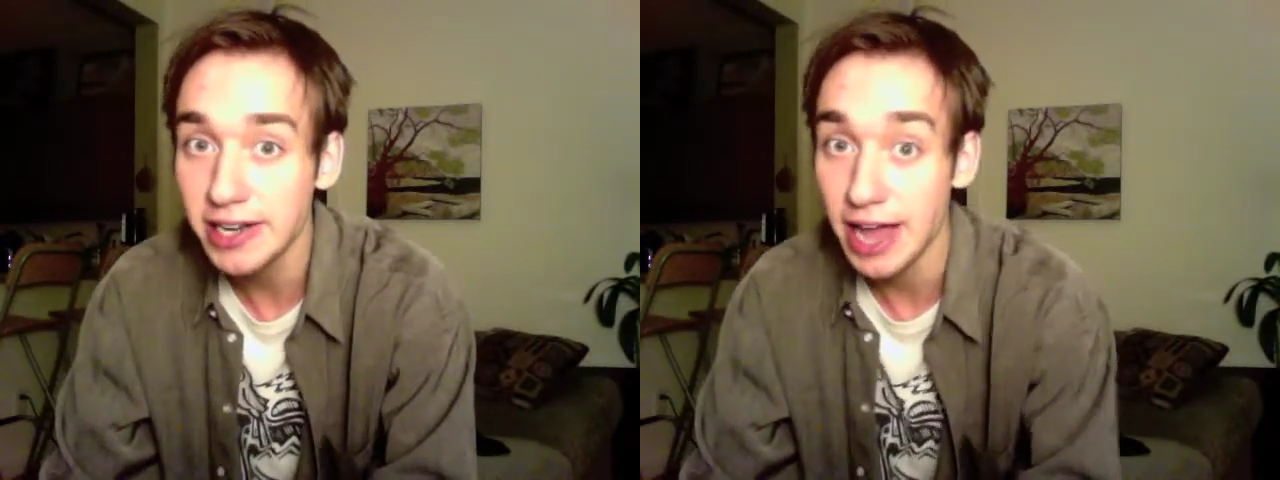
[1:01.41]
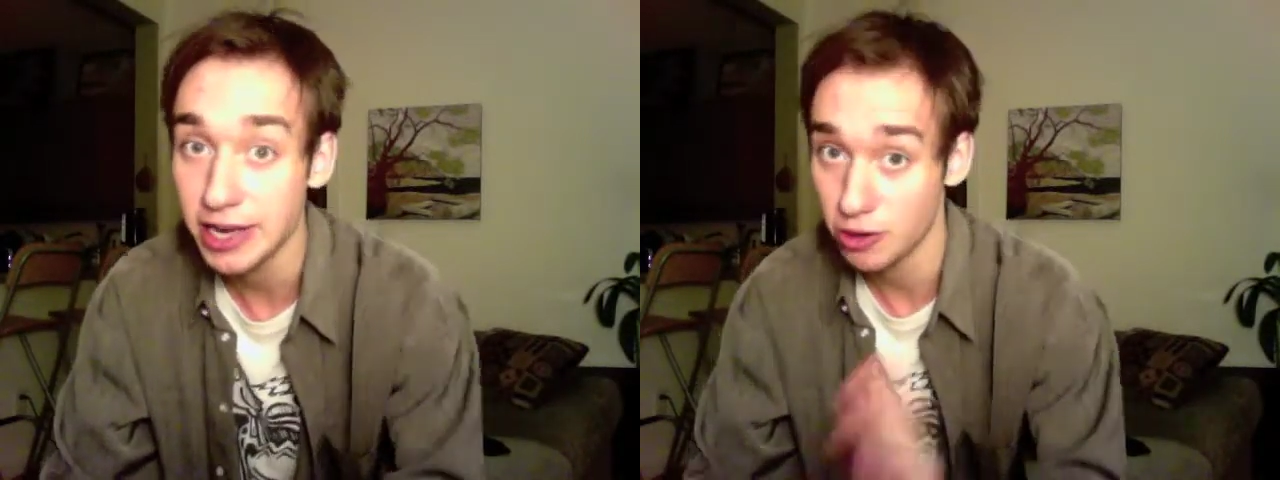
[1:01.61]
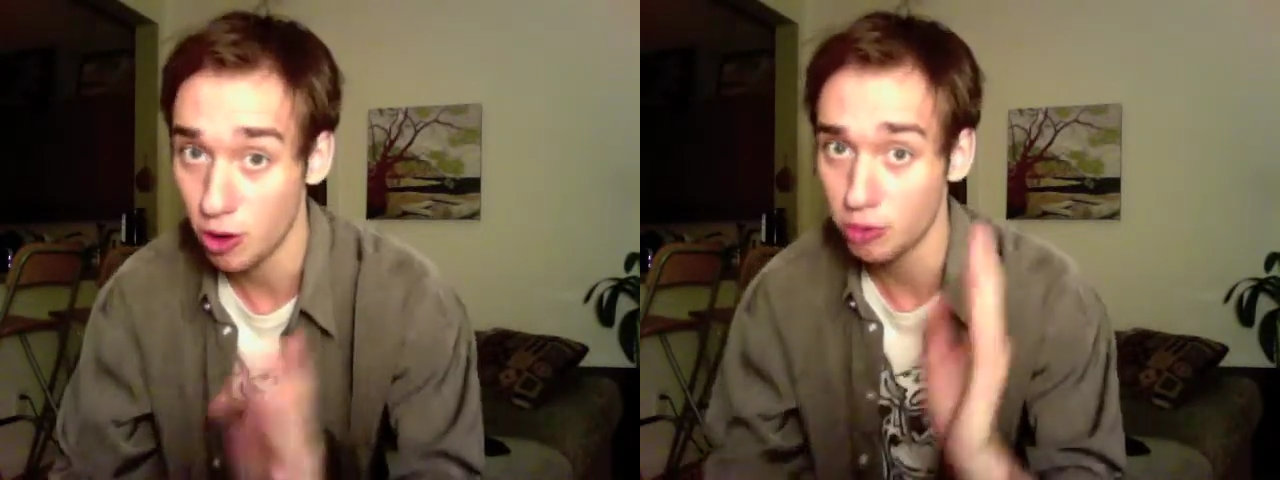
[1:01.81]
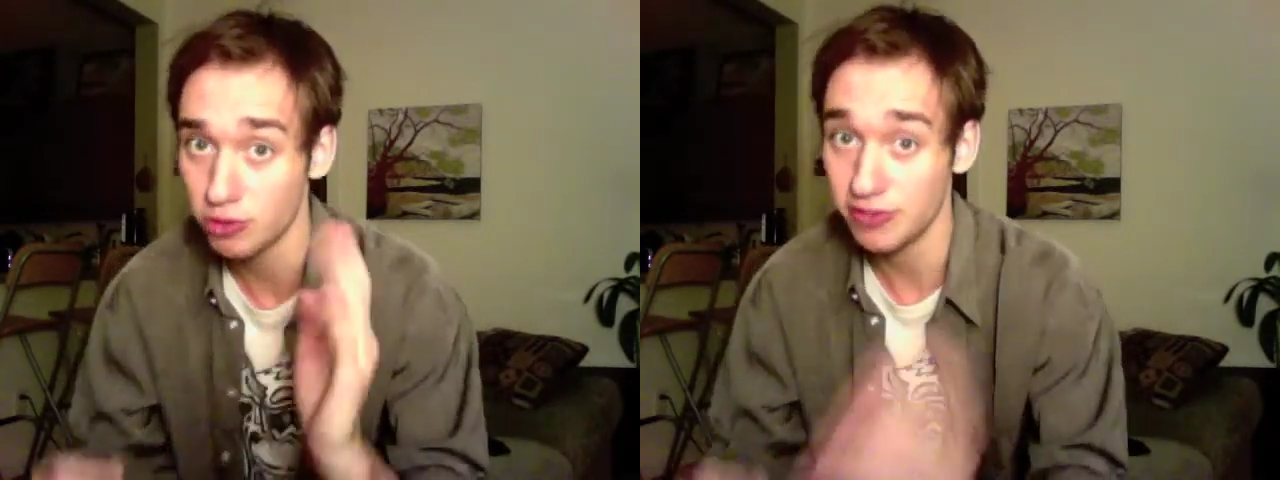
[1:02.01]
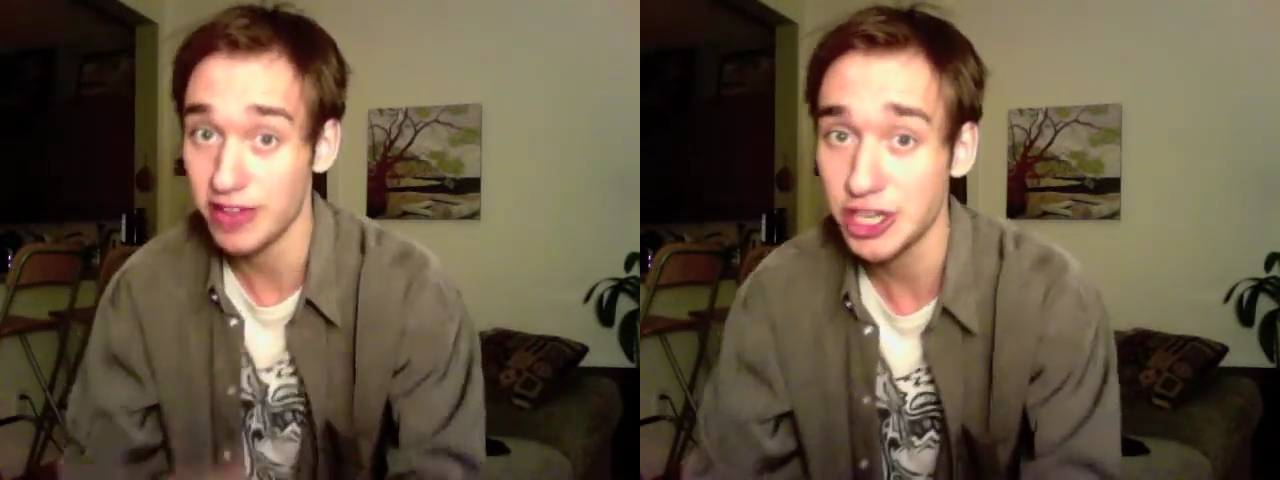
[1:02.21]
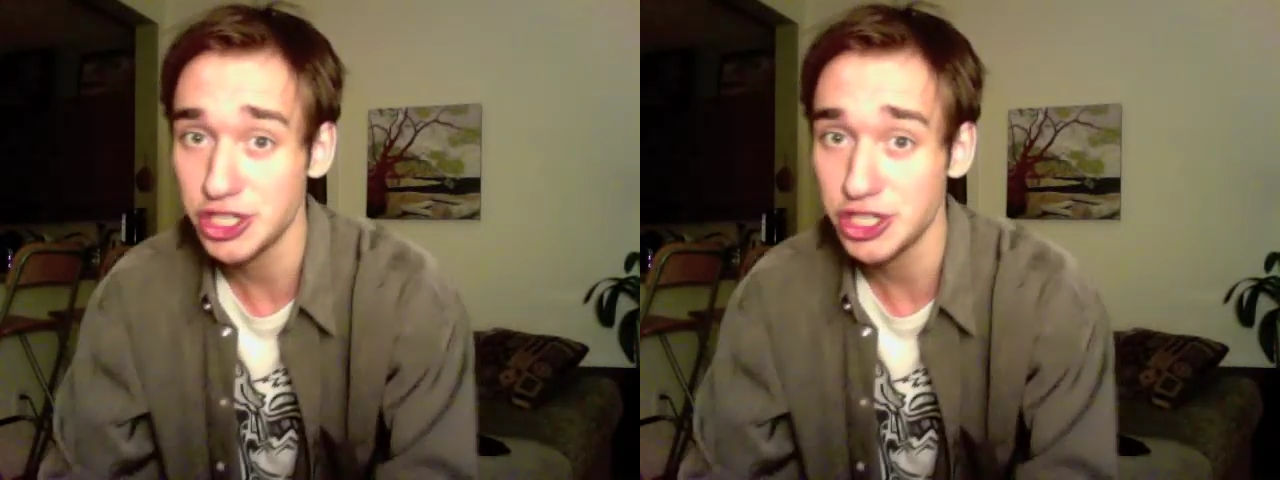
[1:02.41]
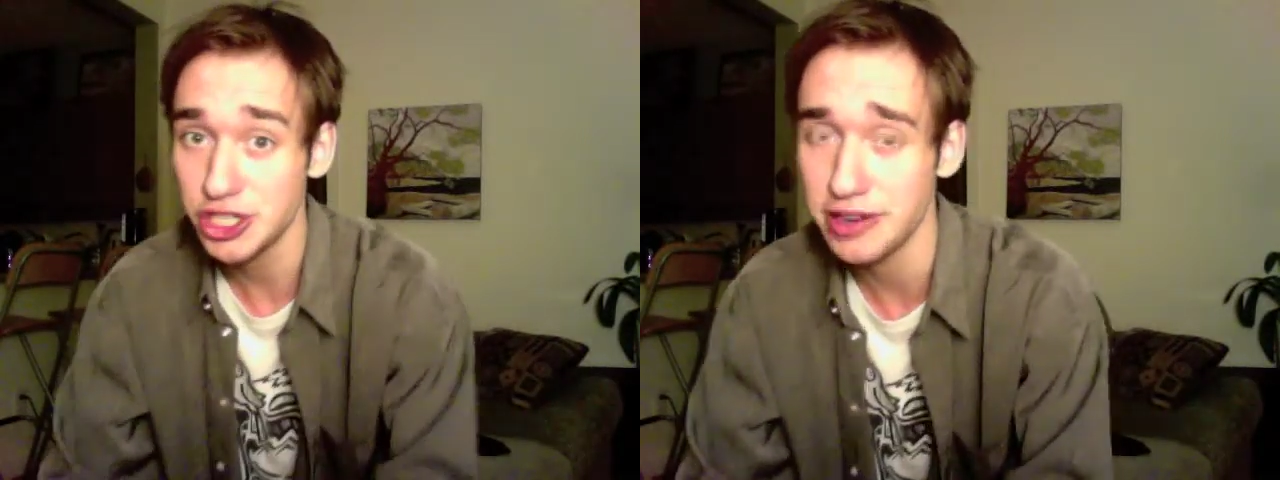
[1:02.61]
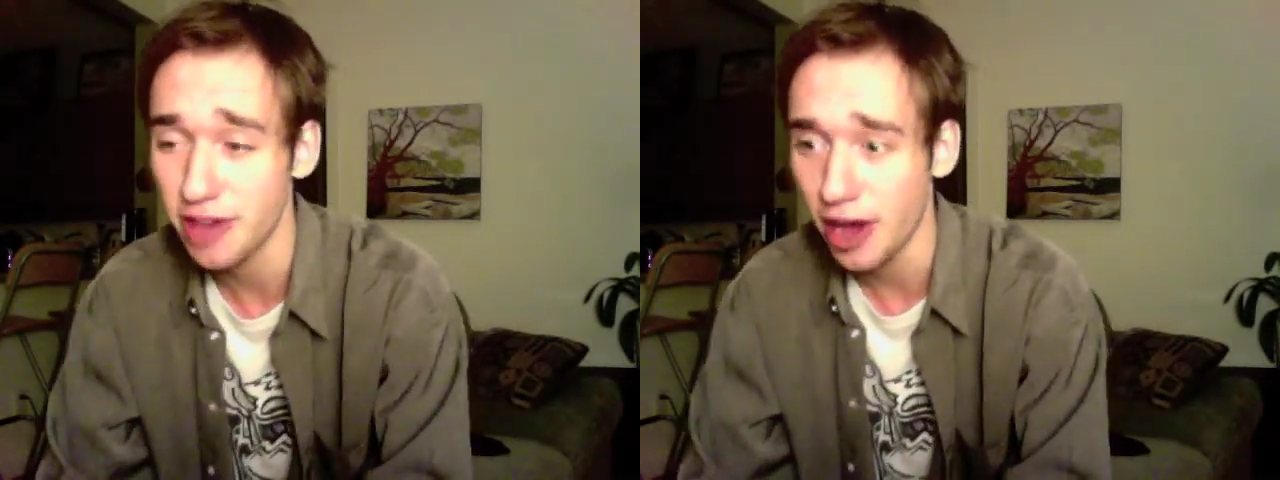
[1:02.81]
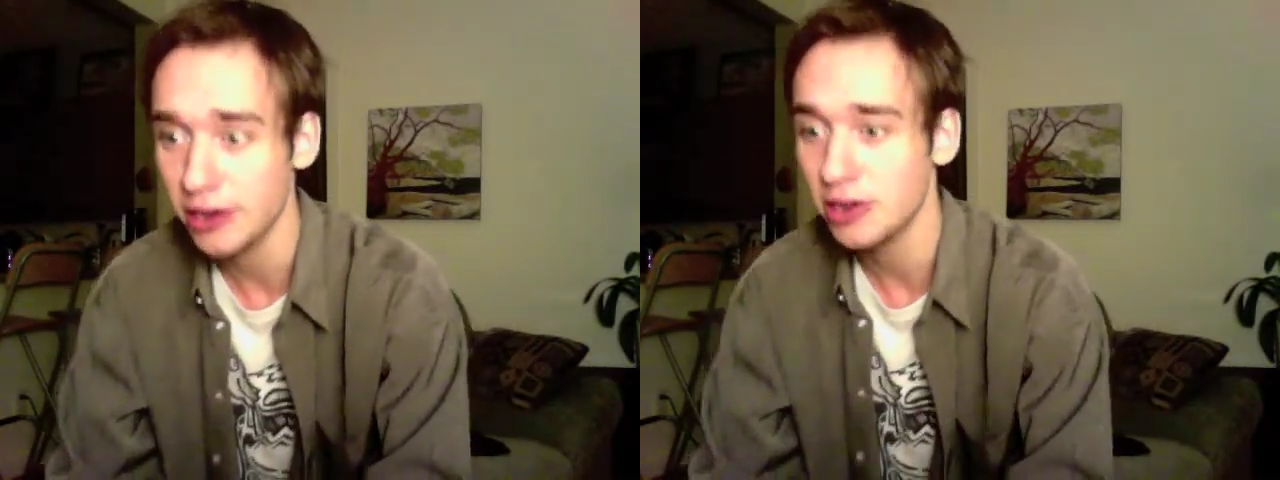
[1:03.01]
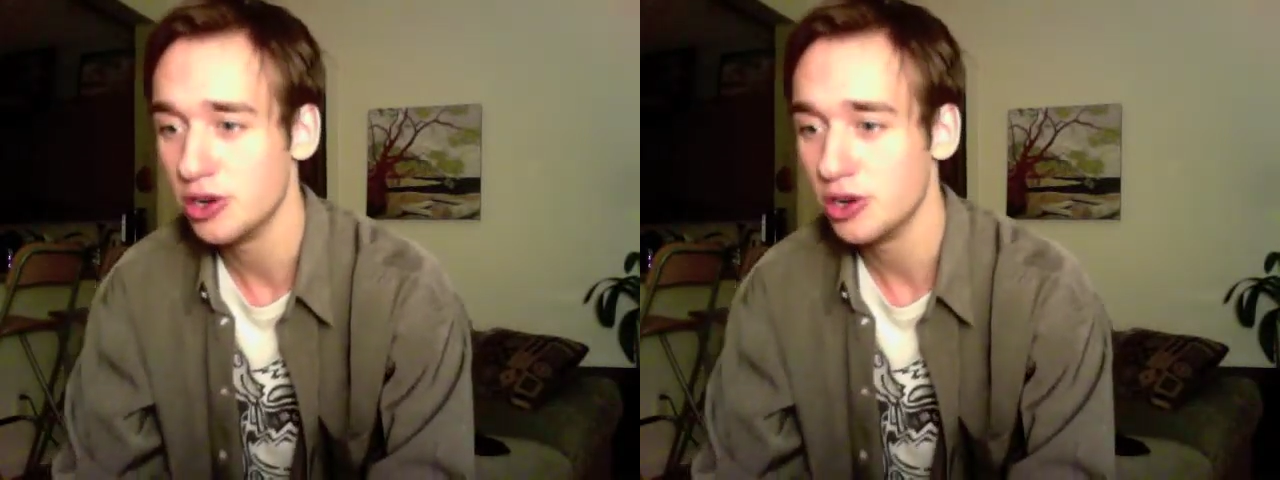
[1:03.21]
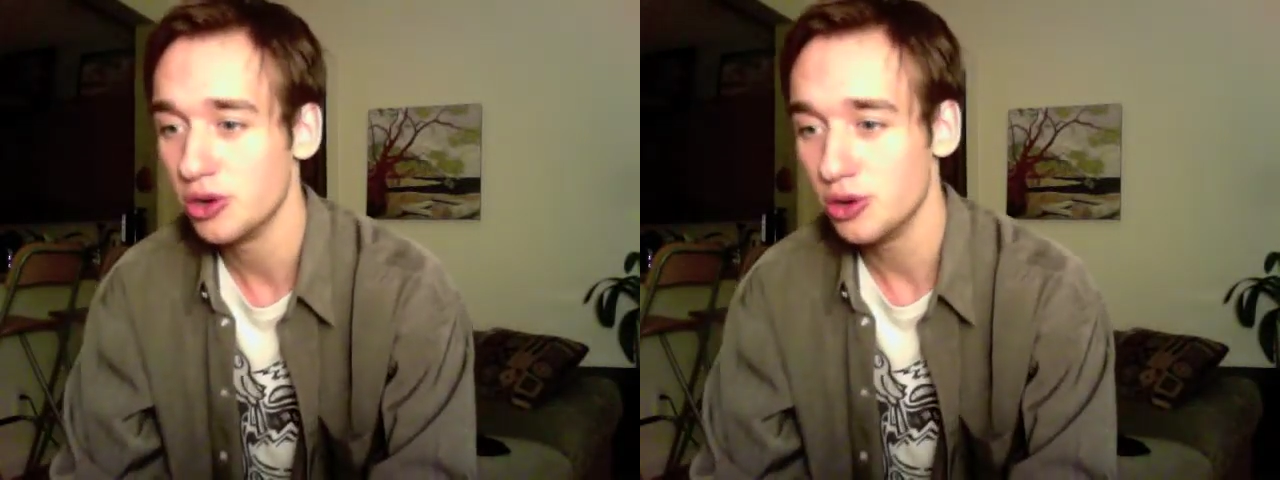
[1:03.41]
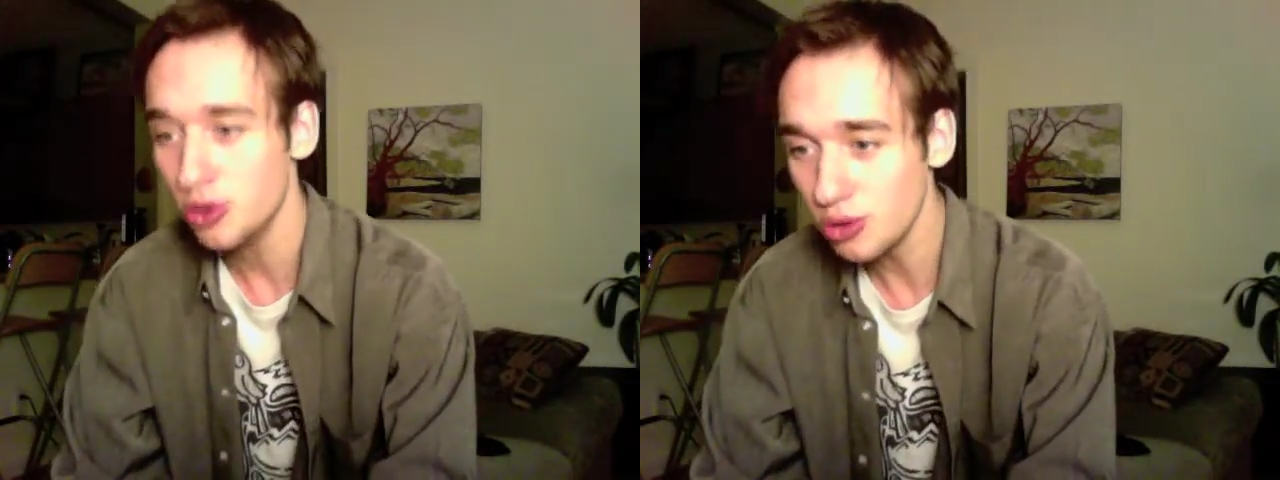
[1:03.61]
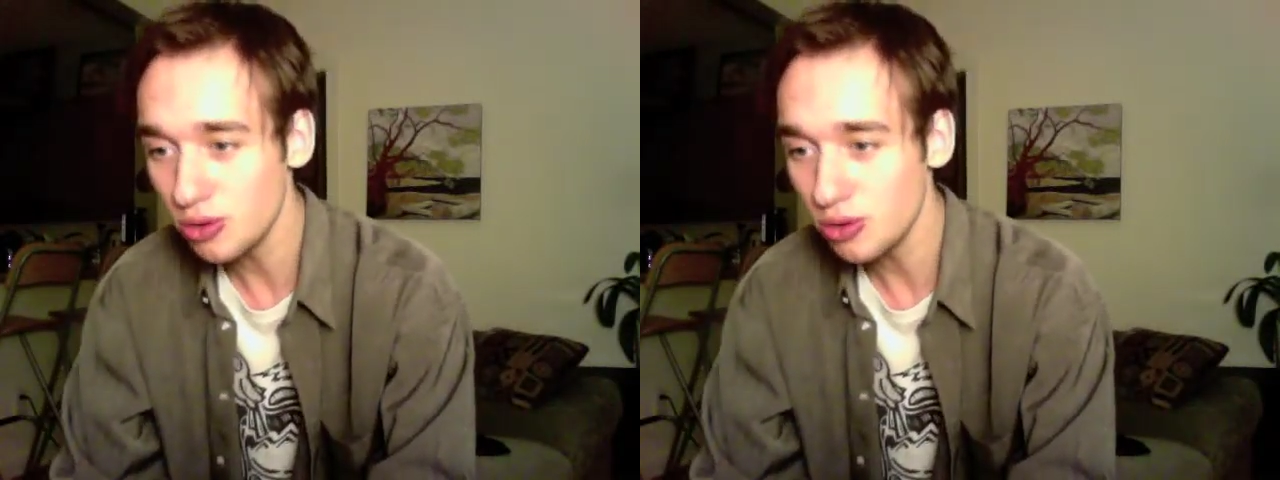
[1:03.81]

at your own reflection, and thought, who